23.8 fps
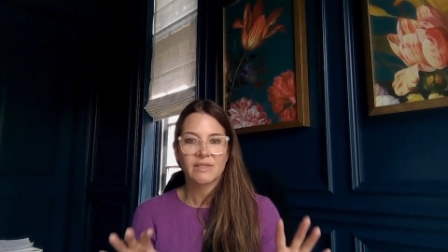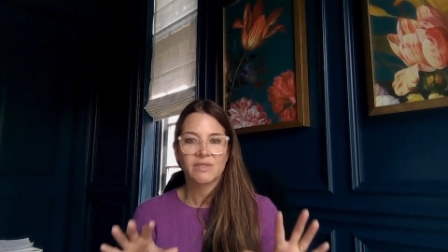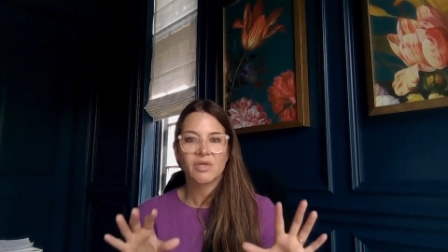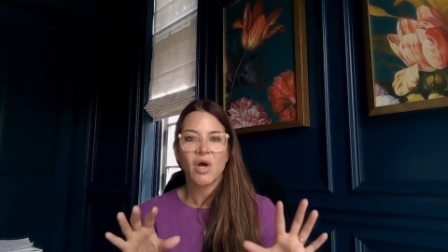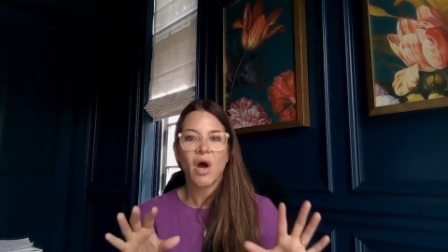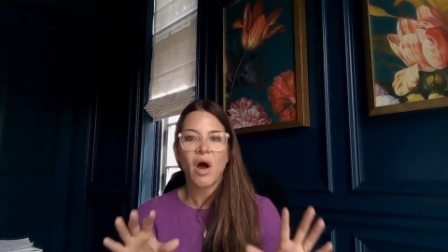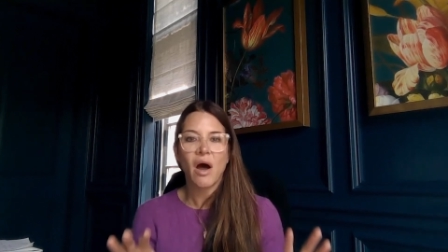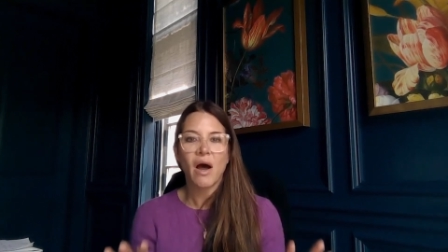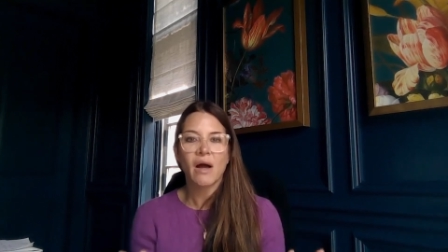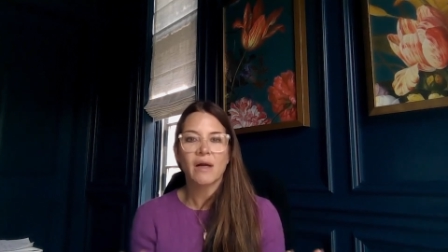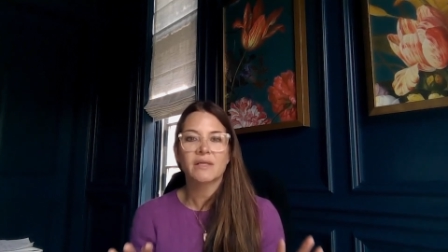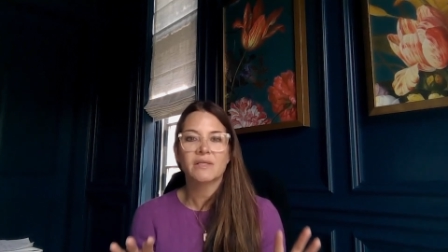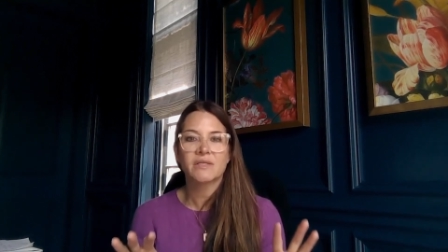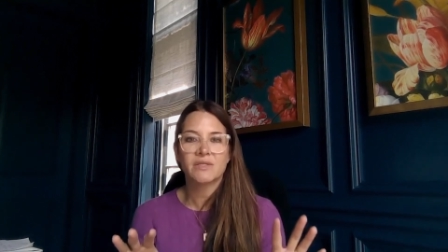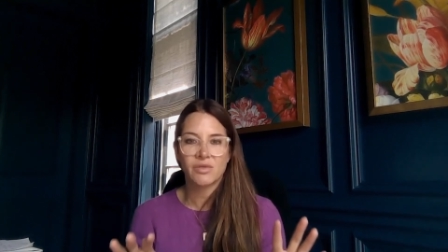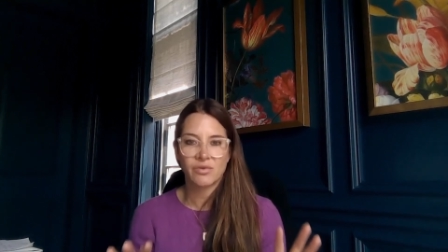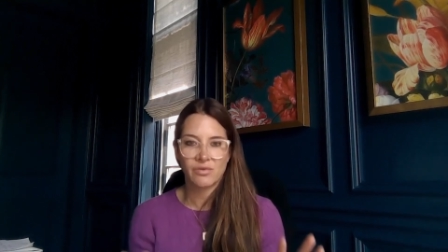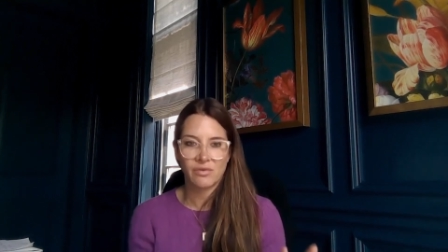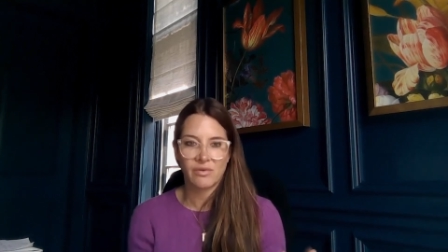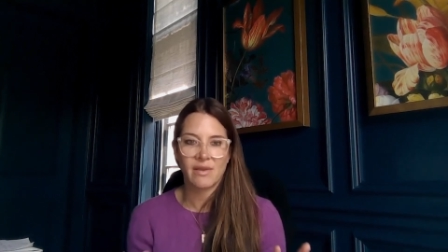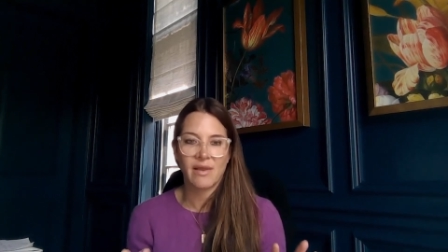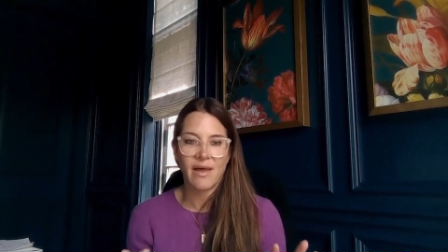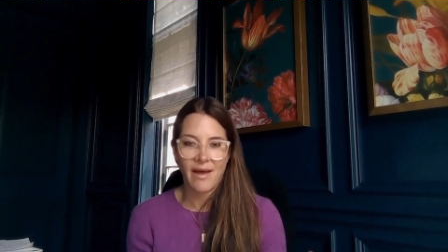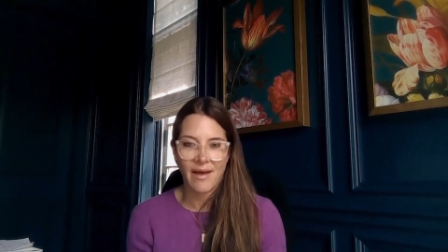Talk
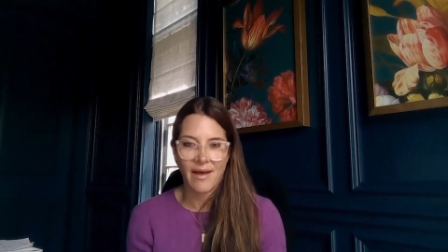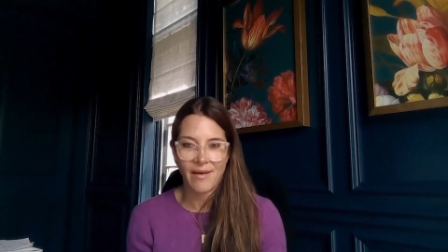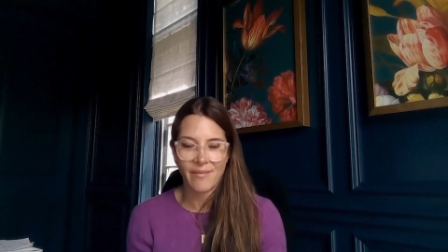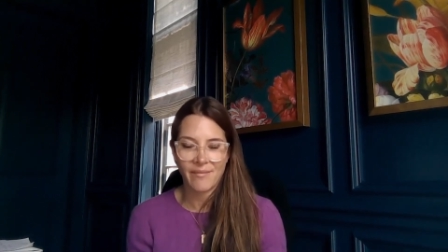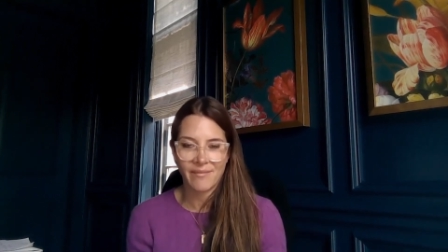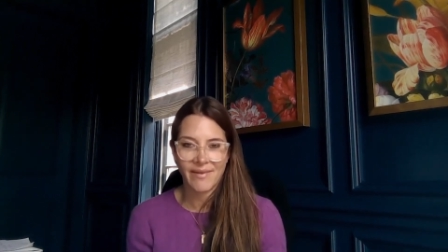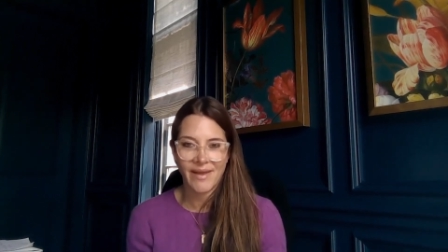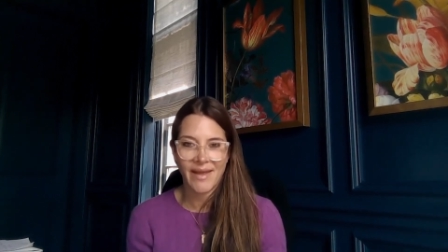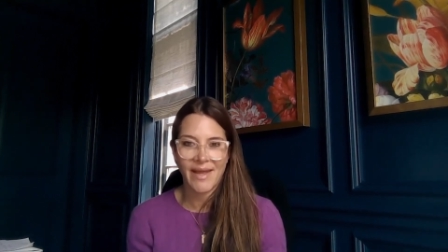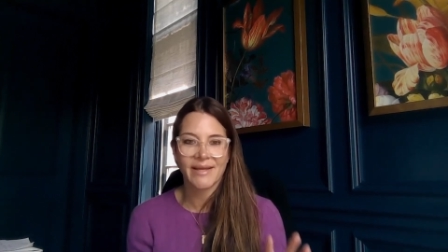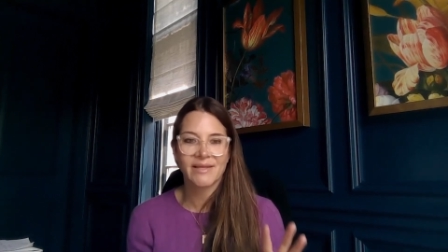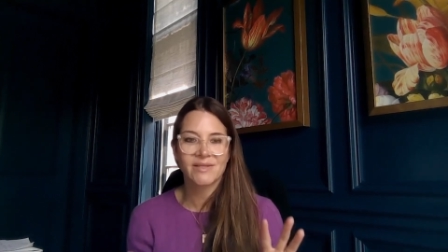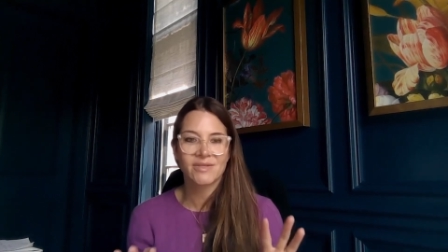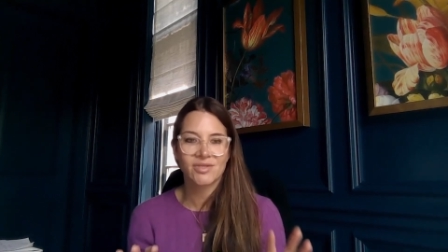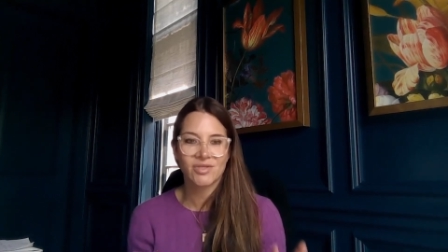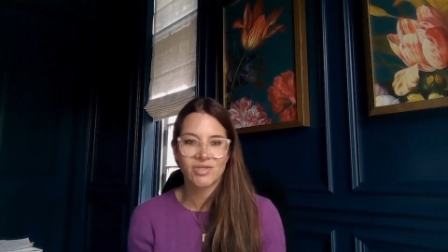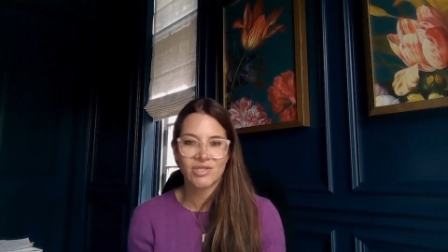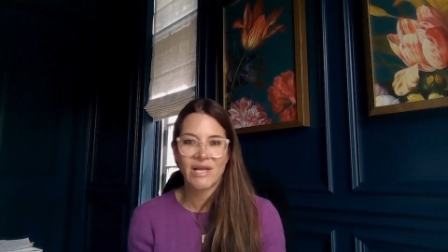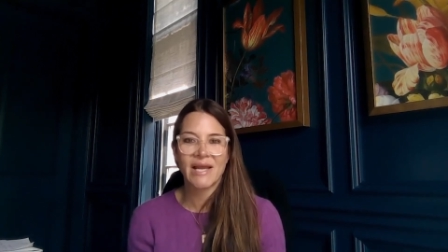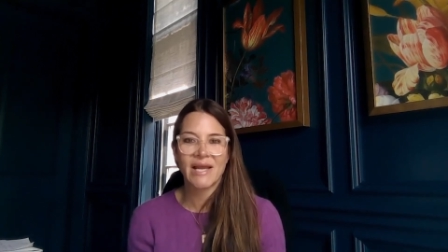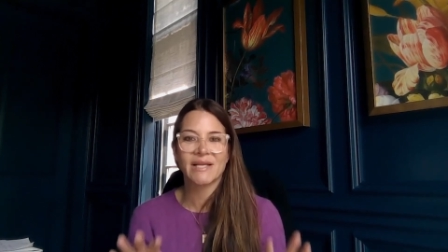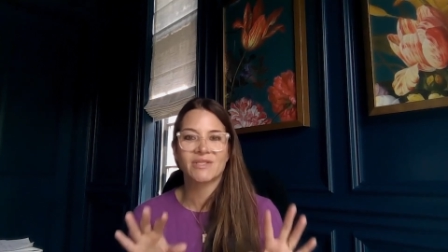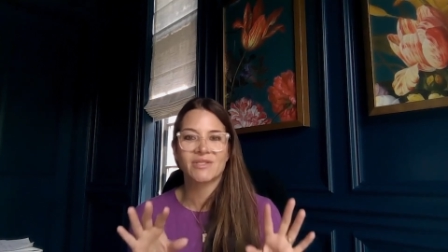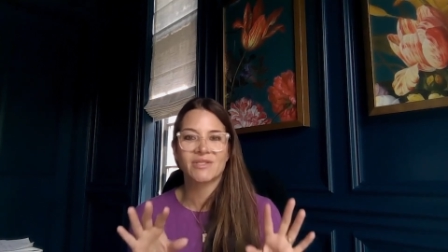to them,
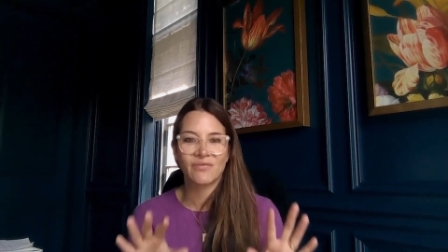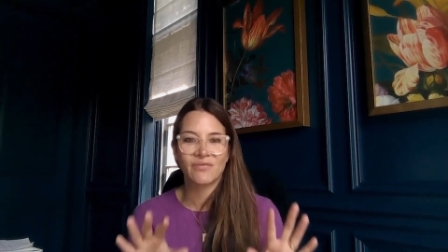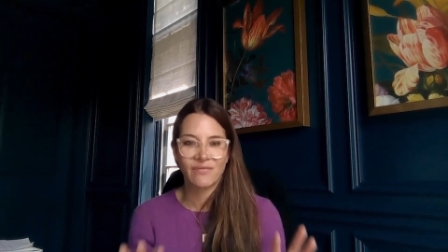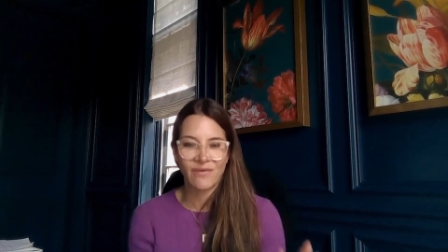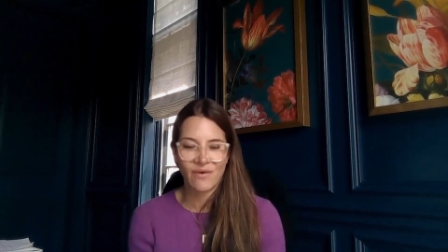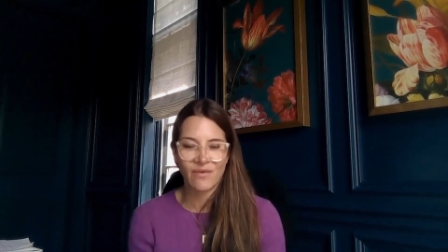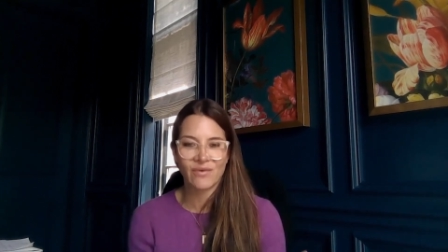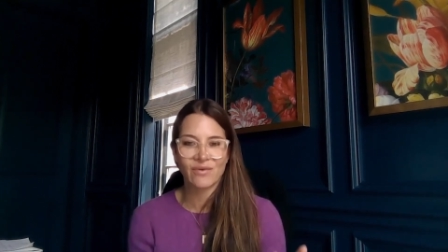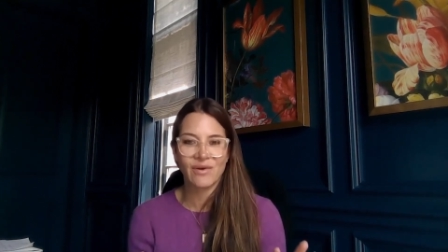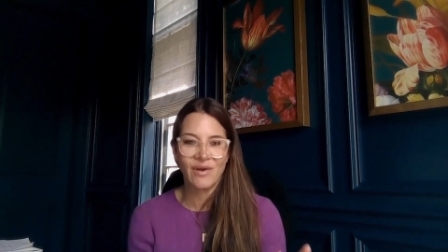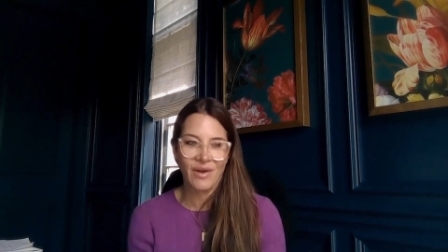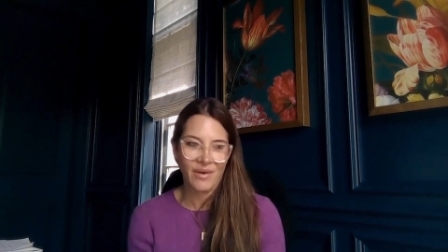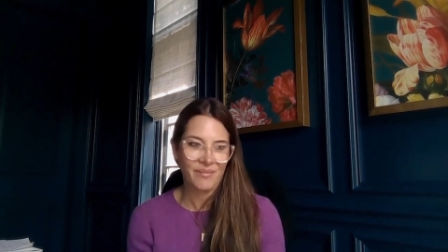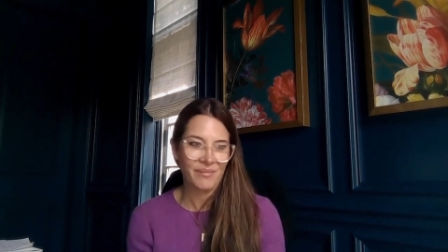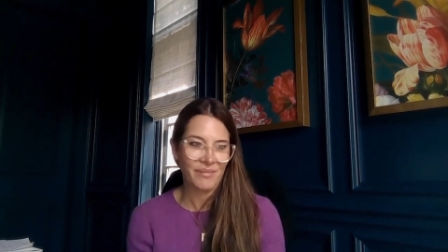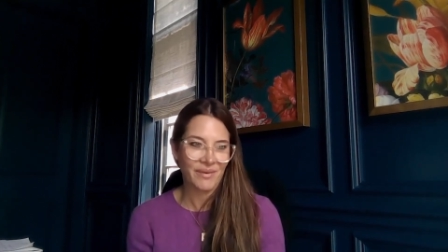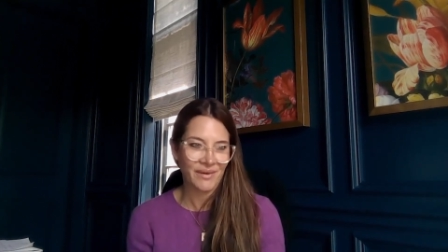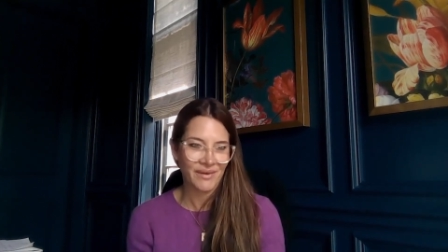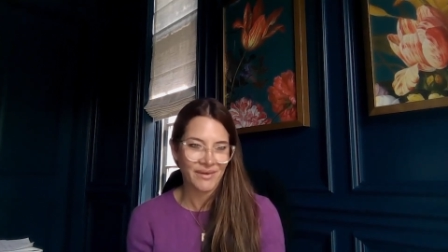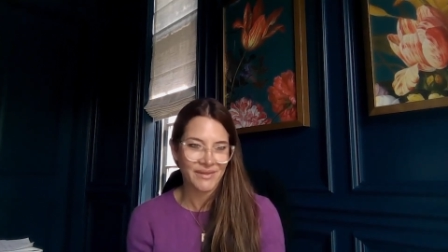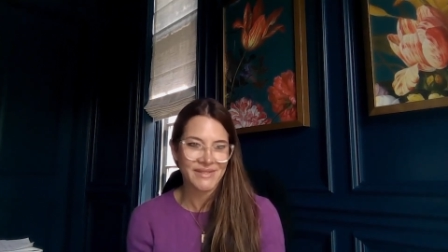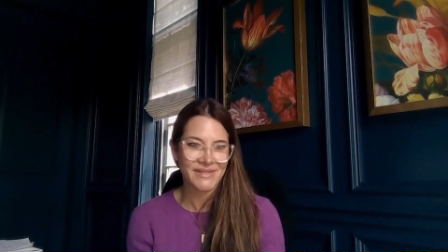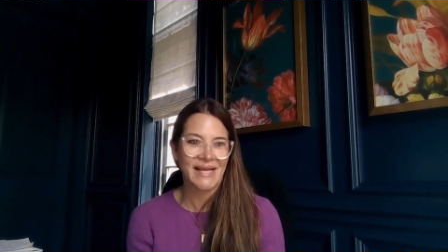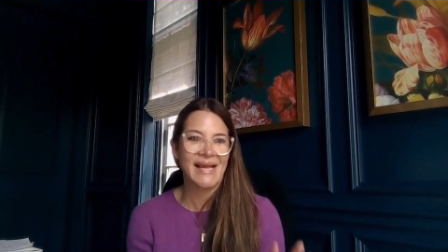exchange phone
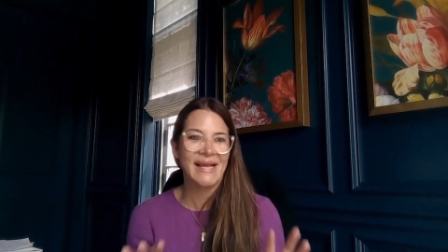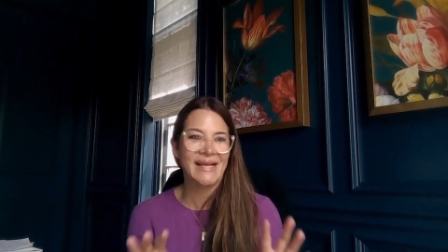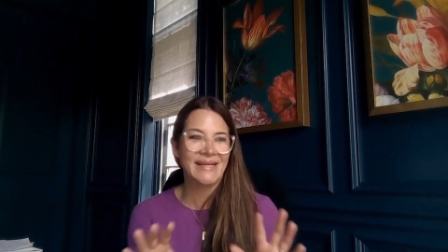numbers,